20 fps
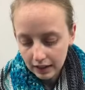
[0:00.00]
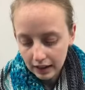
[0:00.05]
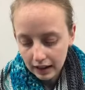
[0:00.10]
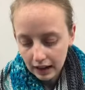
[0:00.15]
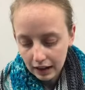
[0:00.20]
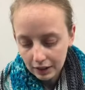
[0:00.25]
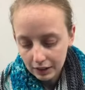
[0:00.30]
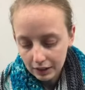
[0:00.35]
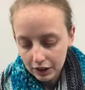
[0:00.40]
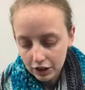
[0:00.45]
then
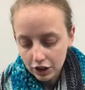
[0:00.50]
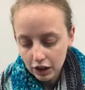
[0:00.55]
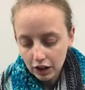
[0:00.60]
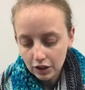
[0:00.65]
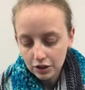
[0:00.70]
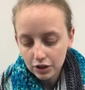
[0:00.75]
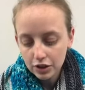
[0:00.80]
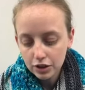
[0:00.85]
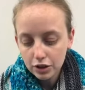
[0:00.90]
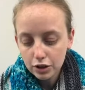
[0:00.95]
I reached out
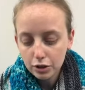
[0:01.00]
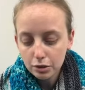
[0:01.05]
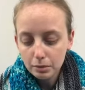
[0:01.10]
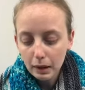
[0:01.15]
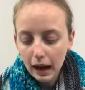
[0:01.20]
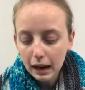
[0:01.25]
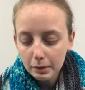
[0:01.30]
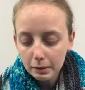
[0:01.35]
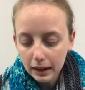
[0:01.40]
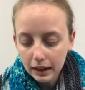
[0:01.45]
to 2
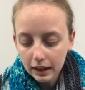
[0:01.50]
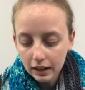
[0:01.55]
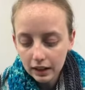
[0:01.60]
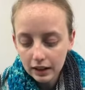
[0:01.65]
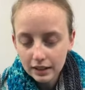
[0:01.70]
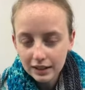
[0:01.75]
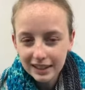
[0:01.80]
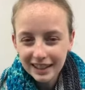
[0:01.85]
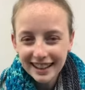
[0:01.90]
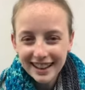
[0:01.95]
bag
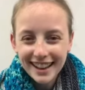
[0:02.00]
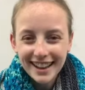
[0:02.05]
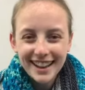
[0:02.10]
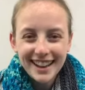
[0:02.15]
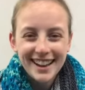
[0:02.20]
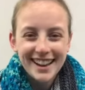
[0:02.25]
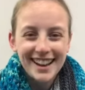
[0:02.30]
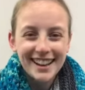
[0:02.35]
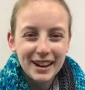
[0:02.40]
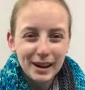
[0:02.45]
makers.
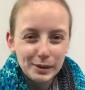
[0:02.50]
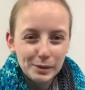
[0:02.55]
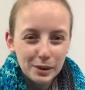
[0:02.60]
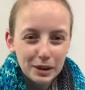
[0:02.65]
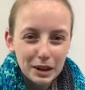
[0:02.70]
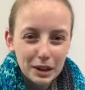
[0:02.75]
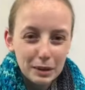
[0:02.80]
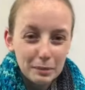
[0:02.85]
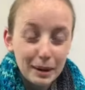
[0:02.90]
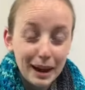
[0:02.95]
I got one
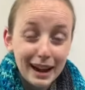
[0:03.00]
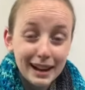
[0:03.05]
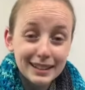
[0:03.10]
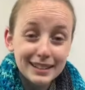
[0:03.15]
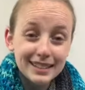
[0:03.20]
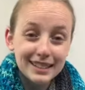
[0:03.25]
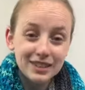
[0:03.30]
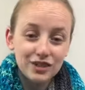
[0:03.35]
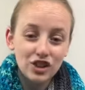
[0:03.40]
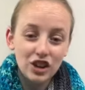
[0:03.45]
of the bags
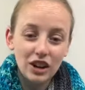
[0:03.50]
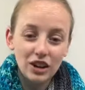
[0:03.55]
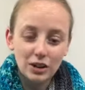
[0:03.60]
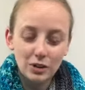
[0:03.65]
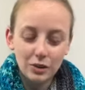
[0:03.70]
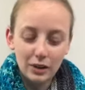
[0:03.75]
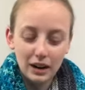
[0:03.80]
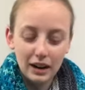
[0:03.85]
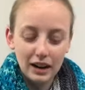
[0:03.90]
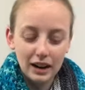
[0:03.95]
in
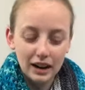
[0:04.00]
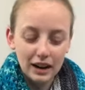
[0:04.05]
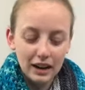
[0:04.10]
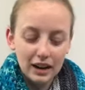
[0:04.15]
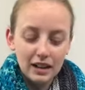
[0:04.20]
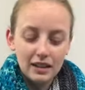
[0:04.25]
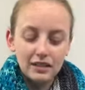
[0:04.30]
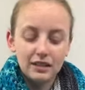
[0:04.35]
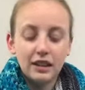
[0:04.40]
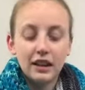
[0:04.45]
January,
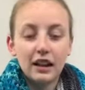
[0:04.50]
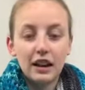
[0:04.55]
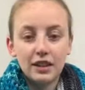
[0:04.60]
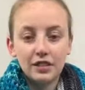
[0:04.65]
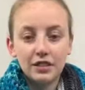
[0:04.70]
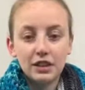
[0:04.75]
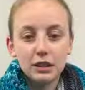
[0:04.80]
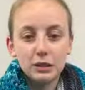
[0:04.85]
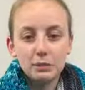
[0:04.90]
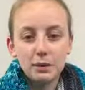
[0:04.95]
then I got
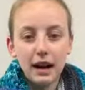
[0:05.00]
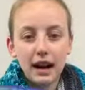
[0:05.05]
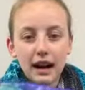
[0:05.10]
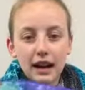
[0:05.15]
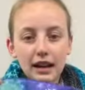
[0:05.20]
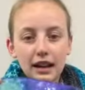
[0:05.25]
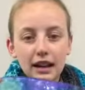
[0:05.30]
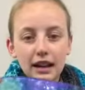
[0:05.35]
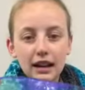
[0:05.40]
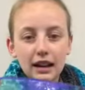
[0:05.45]
this
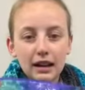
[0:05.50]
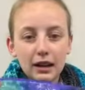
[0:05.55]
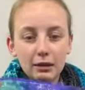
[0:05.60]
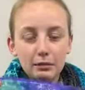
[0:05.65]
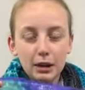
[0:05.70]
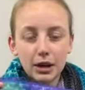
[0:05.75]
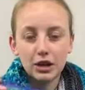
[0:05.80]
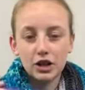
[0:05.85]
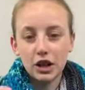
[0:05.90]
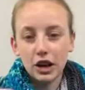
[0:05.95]
bag in
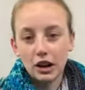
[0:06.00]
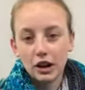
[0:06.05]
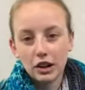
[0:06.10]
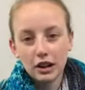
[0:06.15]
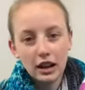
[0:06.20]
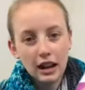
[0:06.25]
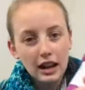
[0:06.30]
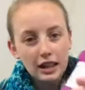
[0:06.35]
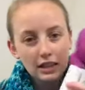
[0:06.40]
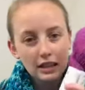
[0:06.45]
March. I
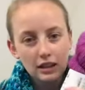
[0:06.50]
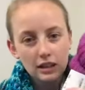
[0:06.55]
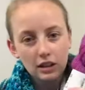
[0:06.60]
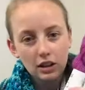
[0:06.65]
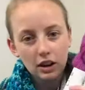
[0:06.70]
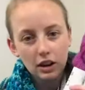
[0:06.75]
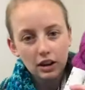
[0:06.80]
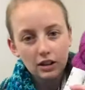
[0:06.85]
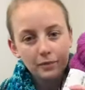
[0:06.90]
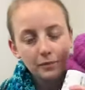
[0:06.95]
already had this
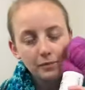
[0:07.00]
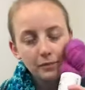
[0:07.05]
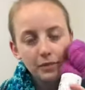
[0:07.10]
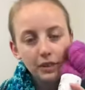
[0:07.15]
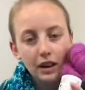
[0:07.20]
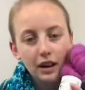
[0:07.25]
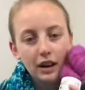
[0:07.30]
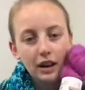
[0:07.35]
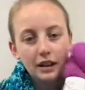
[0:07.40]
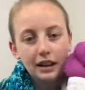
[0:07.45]
yarn
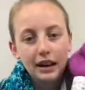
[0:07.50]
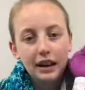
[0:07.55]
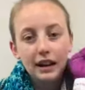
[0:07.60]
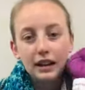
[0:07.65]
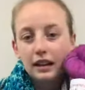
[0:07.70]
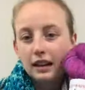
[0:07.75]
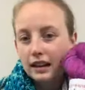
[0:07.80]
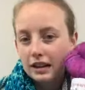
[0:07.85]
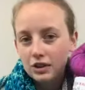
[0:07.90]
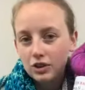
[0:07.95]
on hand.
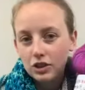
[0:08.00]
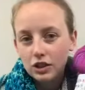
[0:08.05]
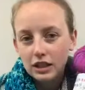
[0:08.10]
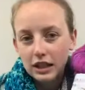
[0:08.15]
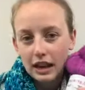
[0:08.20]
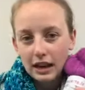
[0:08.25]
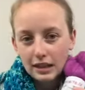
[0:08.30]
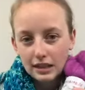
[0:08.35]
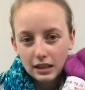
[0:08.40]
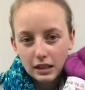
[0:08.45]
I had just
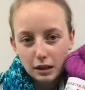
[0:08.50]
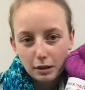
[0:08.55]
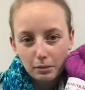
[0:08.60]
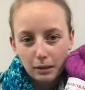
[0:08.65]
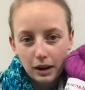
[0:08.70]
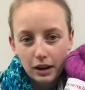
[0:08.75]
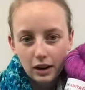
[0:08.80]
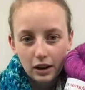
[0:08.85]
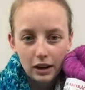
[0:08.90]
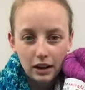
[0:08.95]
asked the
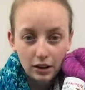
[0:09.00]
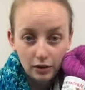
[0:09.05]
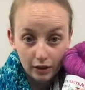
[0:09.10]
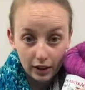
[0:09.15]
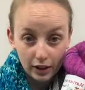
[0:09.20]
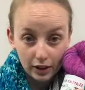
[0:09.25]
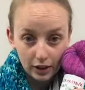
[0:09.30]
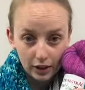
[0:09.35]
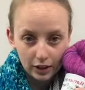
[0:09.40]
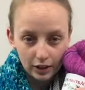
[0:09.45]
maker if I
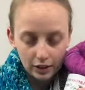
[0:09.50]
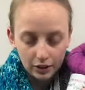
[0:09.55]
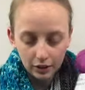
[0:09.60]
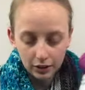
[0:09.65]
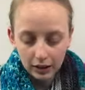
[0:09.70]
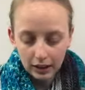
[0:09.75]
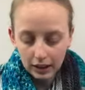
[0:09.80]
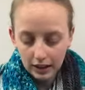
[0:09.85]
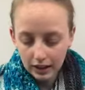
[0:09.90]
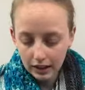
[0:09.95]
could include
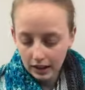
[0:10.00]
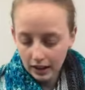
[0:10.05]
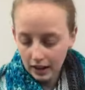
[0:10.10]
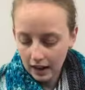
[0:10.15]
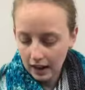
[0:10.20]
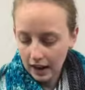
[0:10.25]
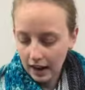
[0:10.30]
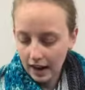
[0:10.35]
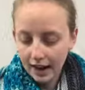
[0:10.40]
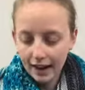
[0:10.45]
it.
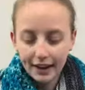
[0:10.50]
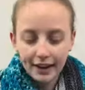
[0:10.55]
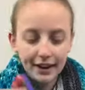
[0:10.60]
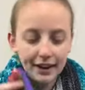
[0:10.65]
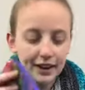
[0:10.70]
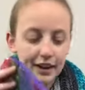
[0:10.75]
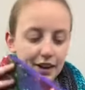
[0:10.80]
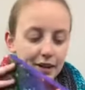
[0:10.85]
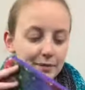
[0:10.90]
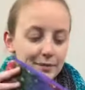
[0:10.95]

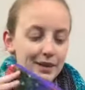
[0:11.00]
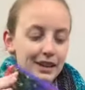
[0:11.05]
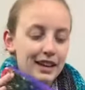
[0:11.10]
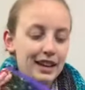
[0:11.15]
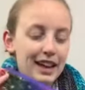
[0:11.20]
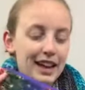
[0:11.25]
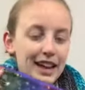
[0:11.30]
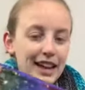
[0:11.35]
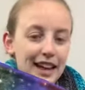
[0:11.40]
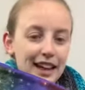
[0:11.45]

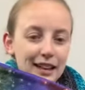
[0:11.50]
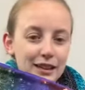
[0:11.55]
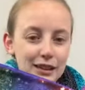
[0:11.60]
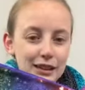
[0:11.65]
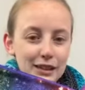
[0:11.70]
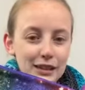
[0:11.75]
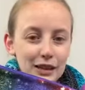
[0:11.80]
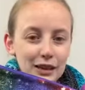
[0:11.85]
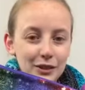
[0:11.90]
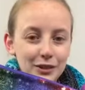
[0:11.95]
And
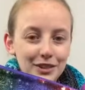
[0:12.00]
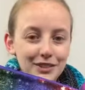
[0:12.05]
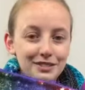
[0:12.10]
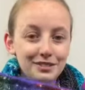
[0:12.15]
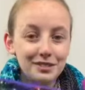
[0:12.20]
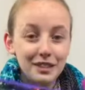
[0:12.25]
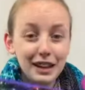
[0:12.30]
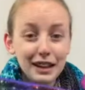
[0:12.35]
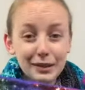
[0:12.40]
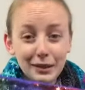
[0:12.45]
so
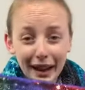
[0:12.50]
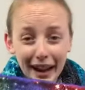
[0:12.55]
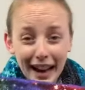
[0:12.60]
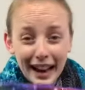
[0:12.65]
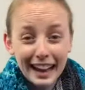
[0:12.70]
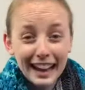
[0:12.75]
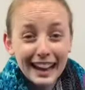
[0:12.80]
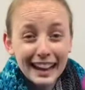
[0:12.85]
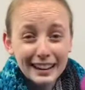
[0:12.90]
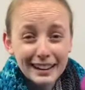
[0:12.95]
anyway, I
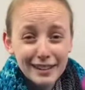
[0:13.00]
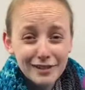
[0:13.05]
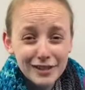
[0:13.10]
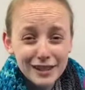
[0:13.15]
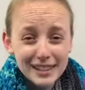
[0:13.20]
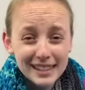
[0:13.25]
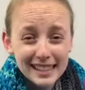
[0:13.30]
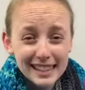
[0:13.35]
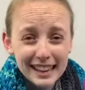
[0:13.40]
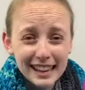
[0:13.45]
had
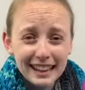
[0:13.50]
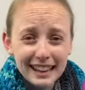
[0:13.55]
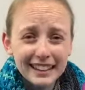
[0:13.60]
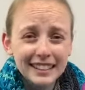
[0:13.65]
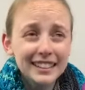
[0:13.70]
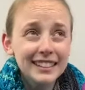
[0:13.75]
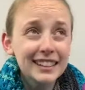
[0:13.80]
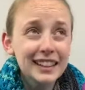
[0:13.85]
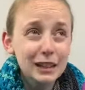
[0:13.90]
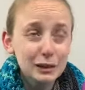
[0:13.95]
everything
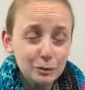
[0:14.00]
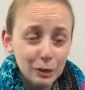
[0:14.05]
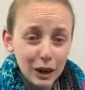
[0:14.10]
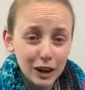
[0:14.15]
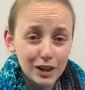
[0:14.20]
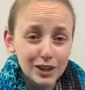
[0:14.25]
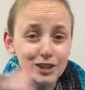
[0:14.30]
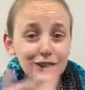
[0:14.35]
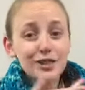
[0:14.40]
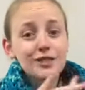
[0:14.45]
in
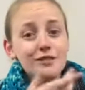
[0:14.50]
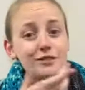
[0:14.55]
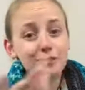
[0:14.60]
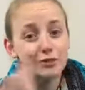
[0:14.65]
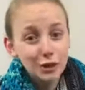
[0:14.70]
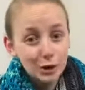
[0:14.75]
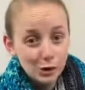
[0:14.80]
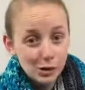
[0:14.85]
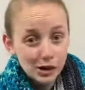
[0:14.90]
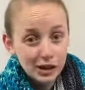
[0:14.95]
March,
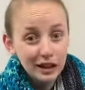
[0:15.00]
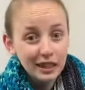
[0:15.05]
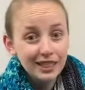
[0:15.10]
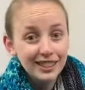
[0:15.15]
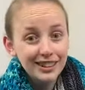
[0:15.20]
recorded